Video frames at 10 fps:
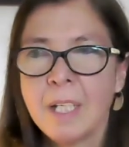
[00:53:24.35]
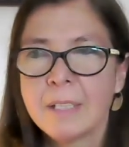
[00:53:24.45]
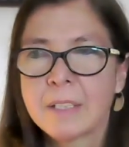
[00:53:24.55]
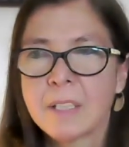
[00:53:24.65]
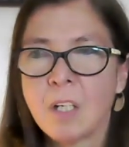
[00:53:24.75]

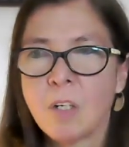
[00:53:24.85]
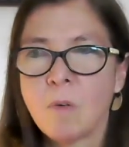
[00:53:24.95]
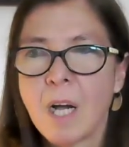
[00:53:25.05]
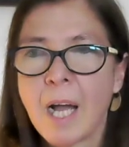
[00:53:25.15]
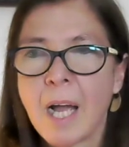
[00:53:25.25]

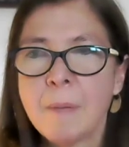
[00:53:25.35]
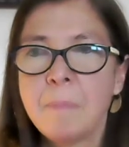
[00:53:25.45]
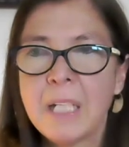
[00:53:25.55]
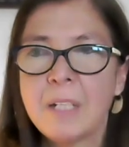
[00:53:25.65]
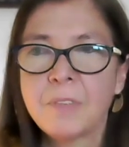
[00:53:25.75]
So I
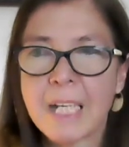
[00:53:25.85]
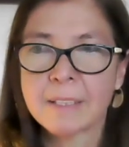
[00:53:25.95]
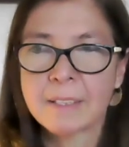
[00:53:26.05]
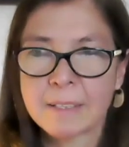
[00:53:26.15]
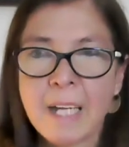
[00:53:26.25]
believe that
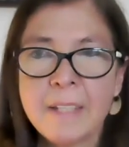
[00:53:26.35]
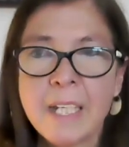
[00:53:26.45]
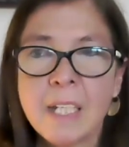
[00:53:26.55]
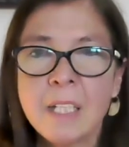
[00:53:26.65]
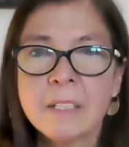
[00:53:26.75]

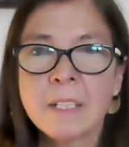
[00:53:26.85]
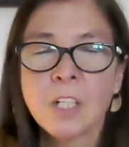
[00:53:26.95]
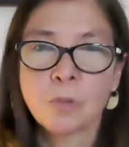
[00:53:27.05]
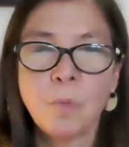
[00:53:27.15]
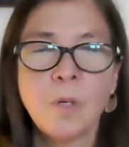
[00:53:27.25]
studying it
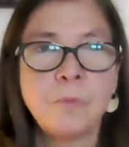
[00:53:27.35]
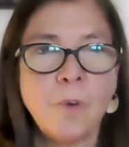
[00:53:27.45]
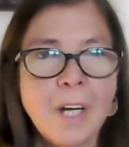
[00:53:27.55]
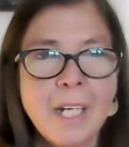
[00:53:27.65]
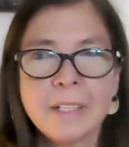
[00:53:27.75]
to
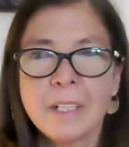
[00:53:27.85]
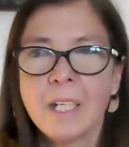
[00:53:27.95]
avoid